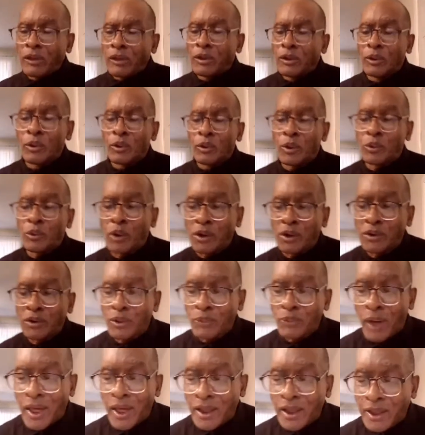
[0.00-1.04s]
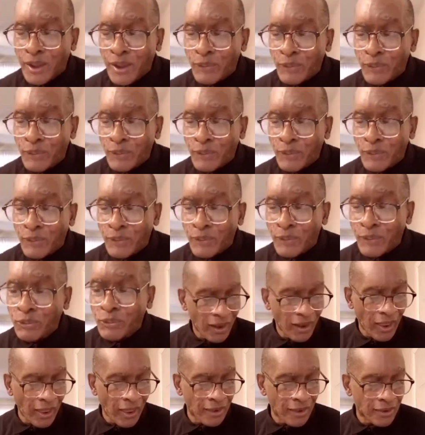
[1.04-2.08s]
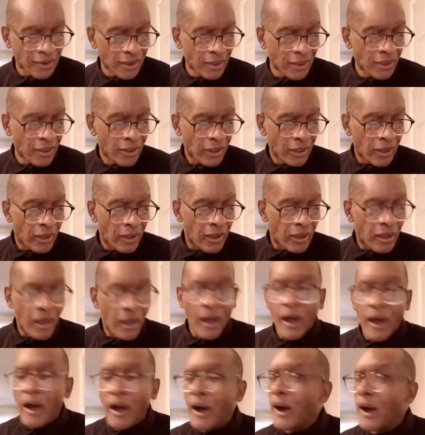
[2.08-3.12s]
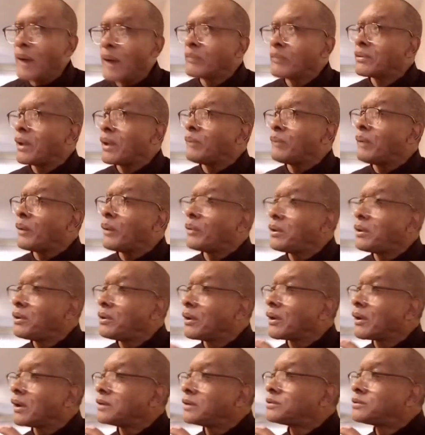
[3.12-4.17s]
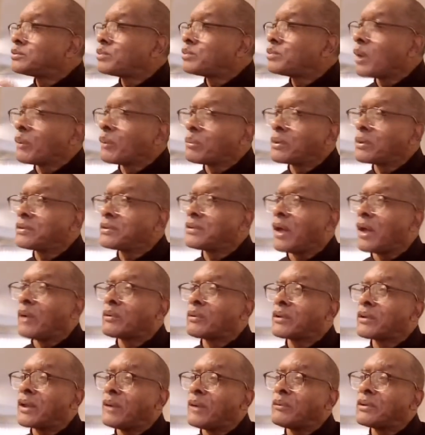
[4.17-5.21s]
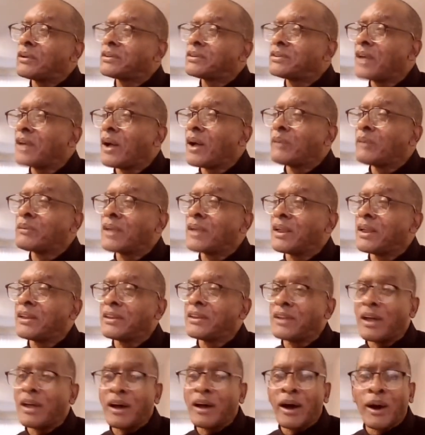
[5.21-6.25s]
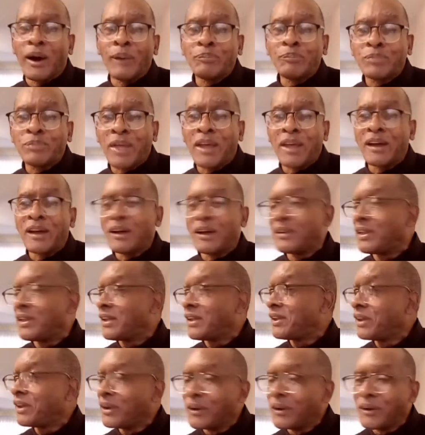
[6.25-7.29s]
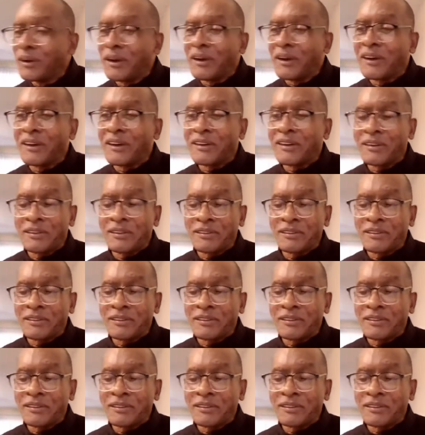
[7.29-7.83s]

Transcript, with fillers: You wouldn't want nobody give you nothing like that. I'm talking about when you contribute, strip give it down the up there the year.